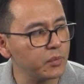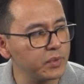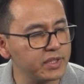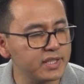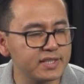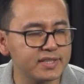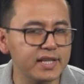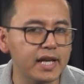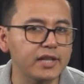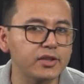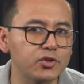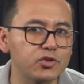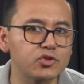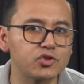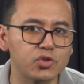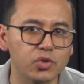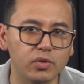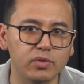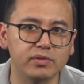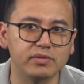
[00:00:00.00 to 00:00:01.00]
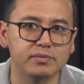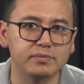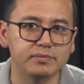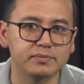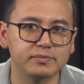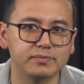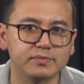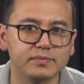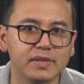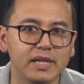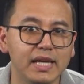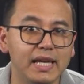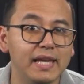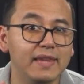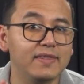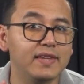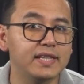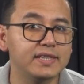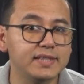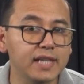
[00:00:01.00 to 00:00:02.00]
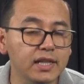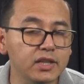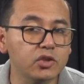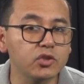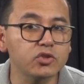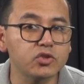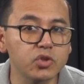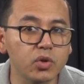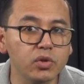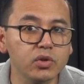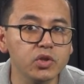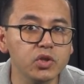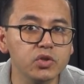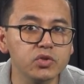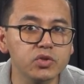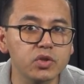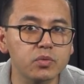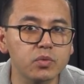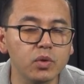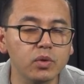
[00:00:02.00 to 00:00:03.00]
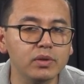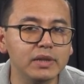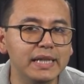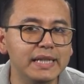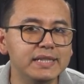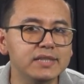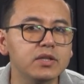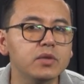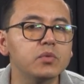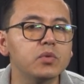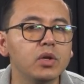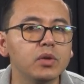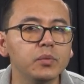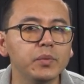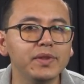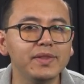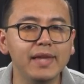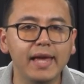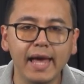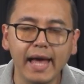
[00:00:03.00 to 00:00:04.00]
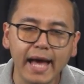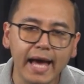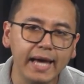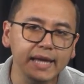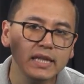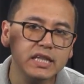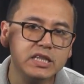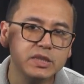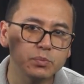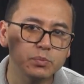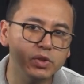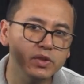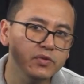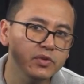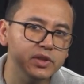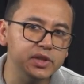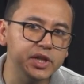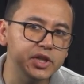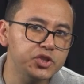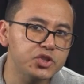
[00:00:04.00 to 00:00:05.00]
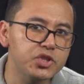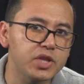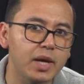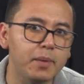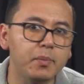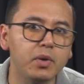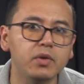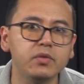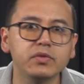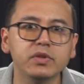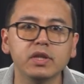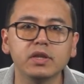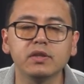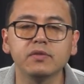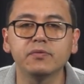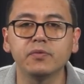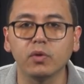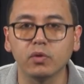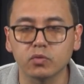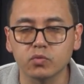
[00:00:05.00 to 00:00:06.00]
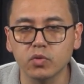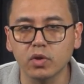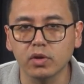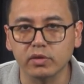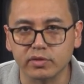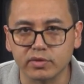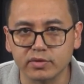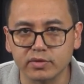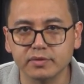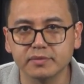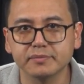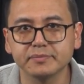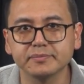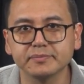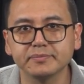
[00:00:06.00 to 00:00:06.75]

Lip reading: with the site control. The site control user role is the role with the highest privilege among the default roles.